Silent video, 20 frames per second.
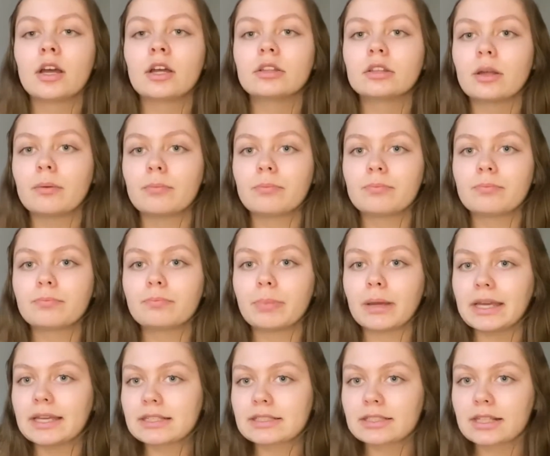the
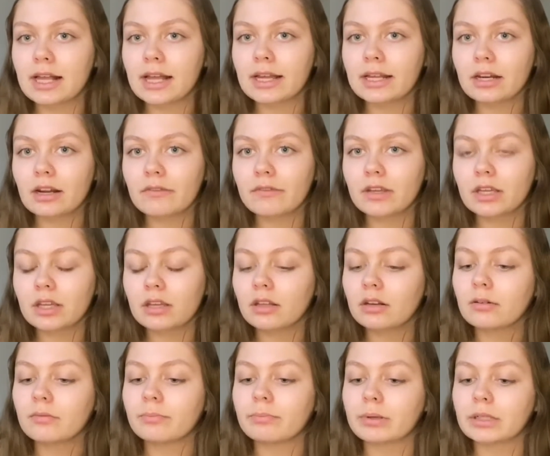baseline of it,
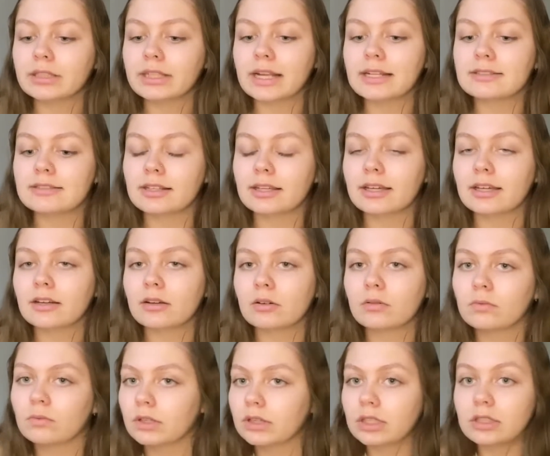but that's like what the